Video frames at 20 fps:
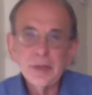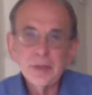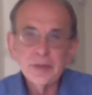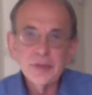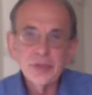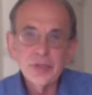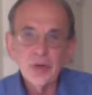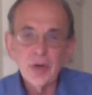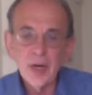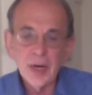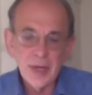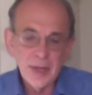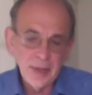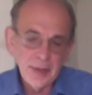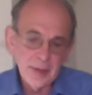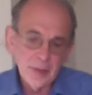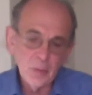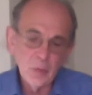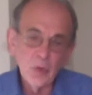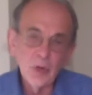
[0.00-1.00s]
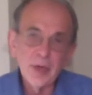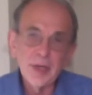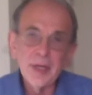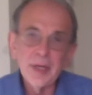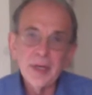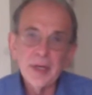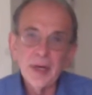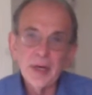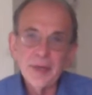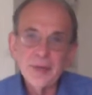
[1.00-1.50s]
try
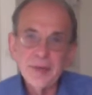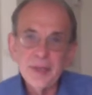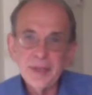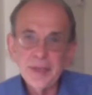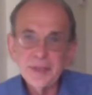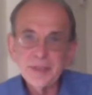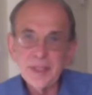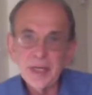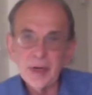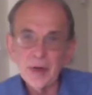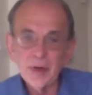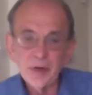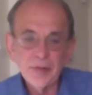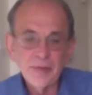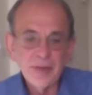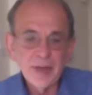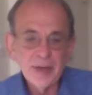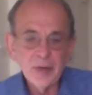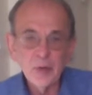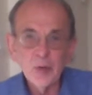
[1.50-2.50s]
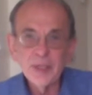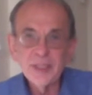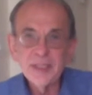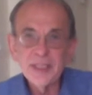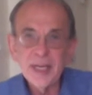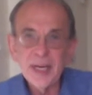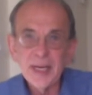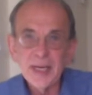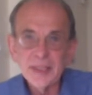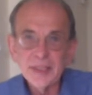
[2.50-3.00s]
working on the Tower of Hanoi
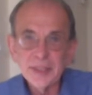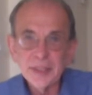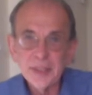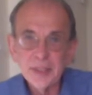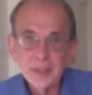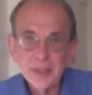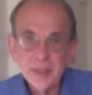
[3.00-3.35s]
task?